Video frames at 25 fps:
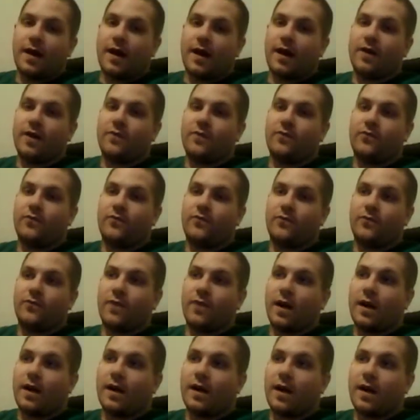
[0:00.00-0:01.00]

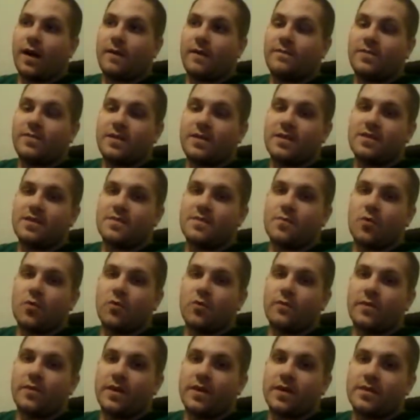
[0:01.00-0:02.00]
of these
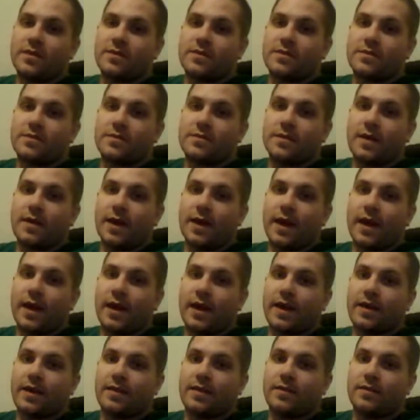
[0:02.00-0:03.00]
movies,
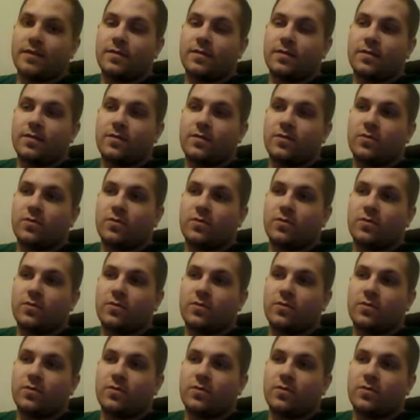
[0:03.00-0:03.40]
and